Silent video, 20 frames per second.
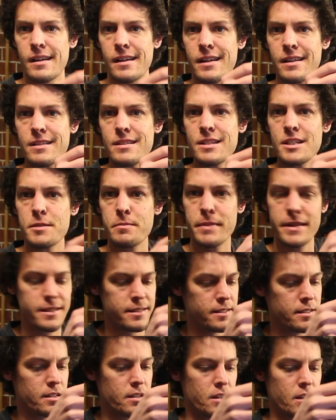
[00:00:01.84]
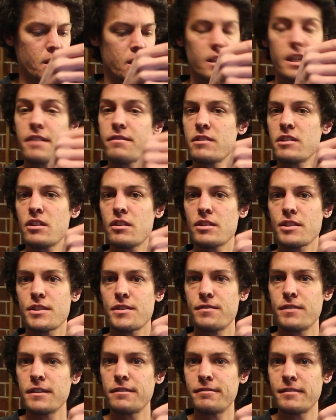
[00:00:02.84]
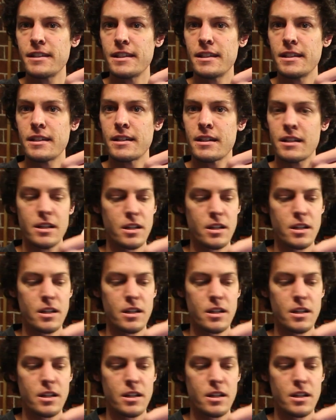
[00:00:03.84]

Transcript: I just spent $11.50